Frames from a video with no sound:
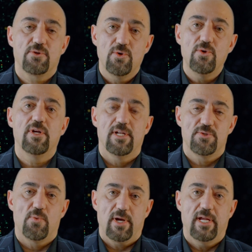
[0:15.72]
Google is
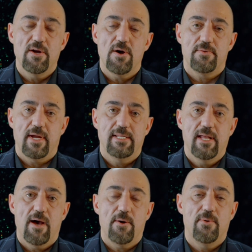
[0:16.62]
working on right
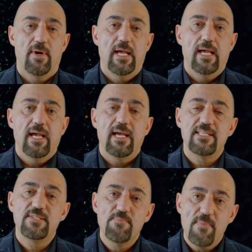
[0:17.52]
now
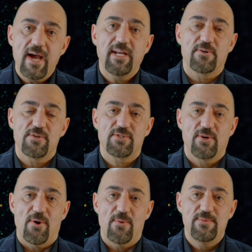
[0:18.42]
is
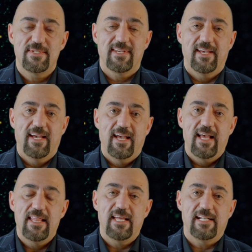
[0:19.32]
microscopes
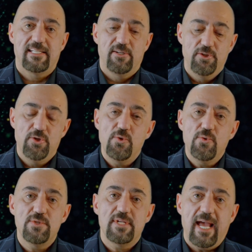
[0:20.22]
that
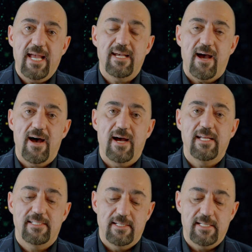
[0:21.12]
use AI
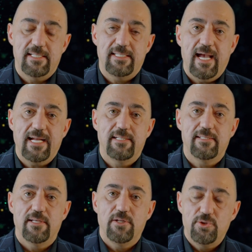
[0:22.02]
to
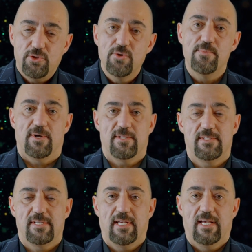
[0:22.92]
detect tumors.